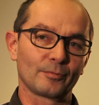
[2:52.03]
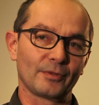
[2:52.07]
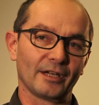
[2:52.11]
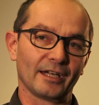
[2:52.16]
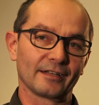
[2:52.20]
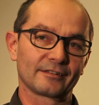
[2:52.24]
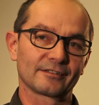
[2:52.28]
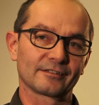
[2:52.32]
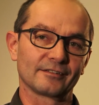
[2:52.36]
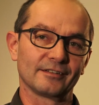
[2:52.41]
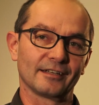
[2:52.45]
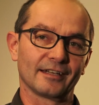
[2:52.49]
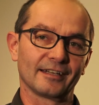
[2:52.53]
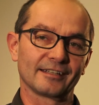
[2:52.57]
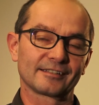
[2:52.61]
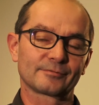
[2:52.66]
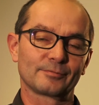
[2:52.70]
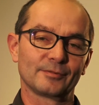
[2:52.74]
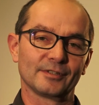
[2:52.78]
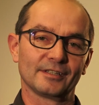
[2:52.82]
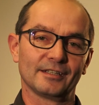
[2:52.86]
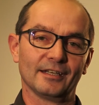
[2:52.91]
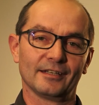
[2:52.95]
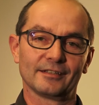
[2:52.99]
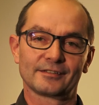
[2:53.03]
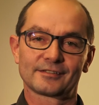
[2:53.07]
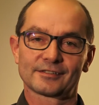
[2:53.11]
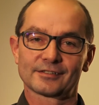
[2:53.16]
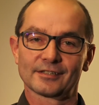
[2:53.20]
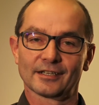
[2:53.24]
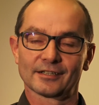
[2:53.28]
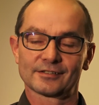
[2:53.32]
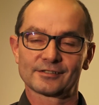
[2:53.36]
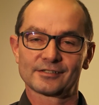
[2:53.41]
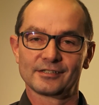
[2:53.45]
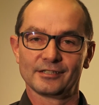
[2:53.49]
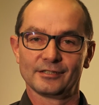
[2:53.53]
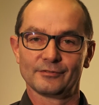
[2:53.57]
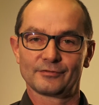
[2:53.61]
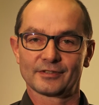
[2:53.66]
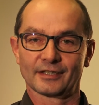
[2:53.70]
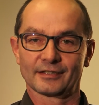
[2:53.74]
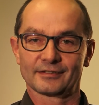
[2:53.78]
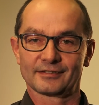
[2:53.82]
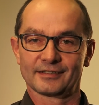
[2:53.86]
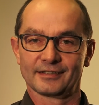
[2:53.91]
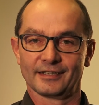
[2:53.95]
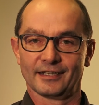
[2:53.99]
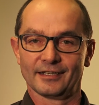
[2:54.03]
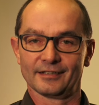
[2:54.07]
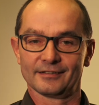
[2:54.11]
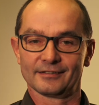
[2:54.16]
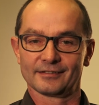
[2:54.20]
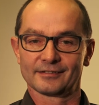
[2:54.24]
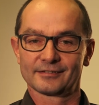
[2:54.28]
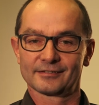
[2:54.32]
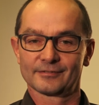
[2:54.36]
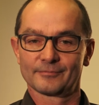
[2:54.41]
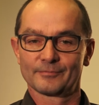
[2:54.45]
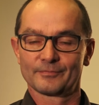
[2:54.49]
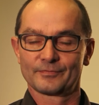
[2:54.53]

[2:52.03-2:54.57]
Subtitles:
pattern has been achieved at the end.